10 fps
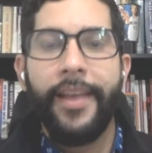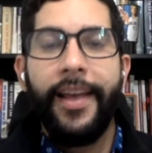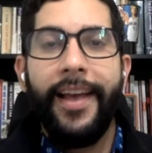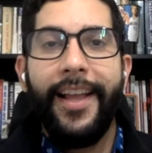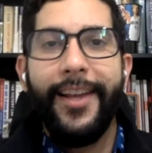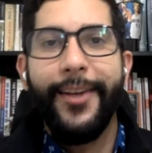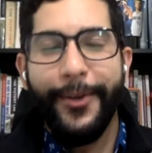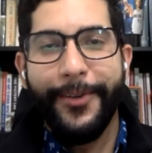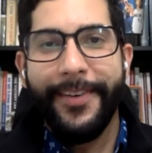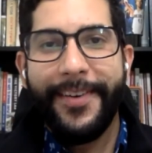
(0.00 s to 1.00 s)

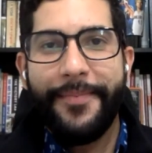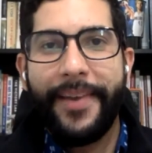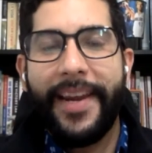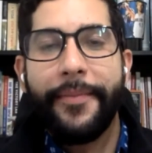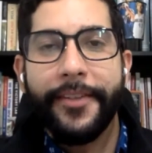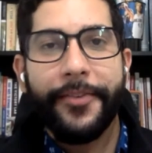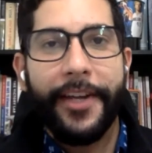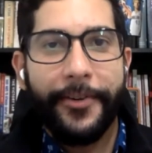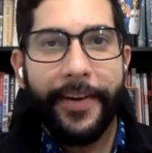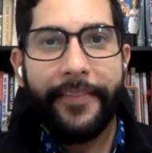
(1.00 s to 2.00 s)
Hello, my name is
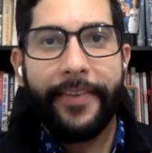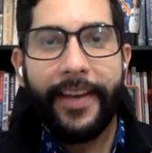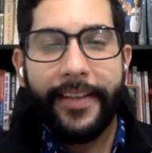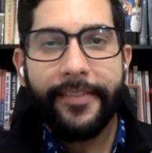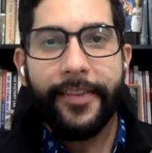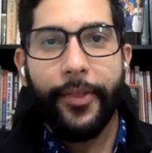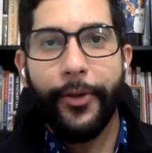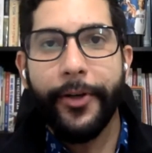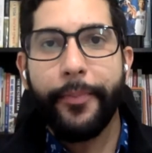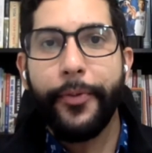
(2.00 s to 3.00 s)
Frederick Velez
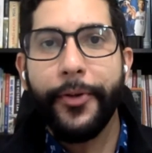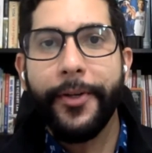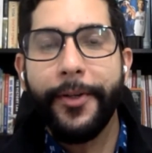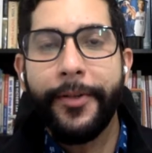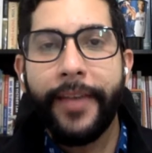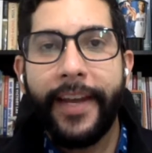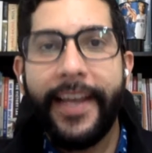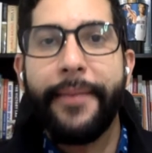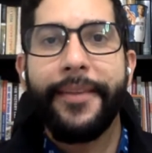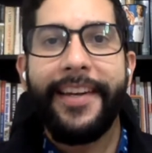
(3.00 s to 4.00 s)
III Burgos, and I
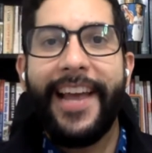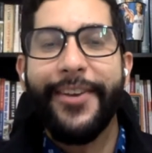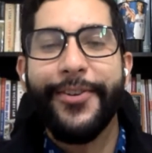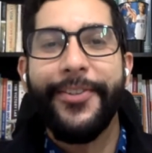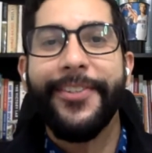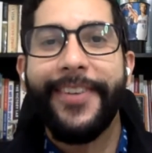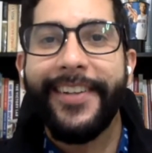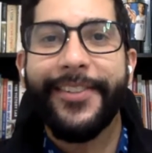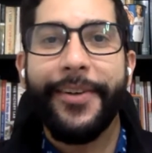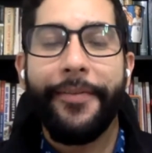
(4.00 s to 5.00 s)
am the National
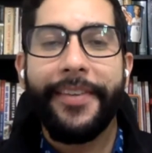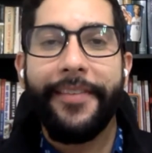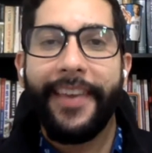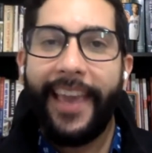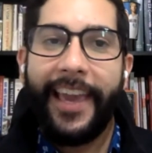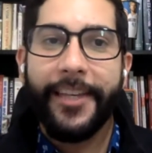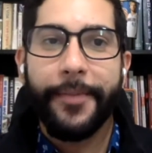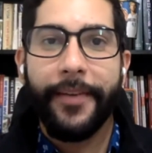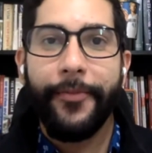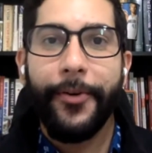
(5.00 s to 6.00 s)
Director of Civic
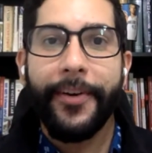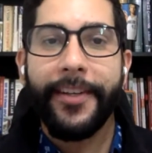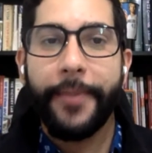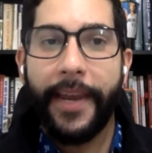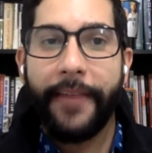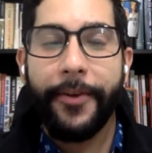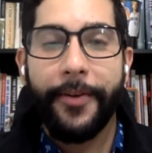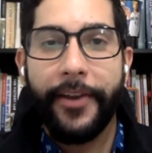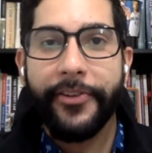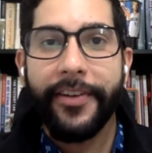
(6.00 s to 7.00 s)
Engagement for Hispanic
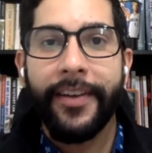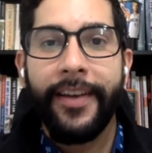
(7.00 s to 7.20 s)
Federation.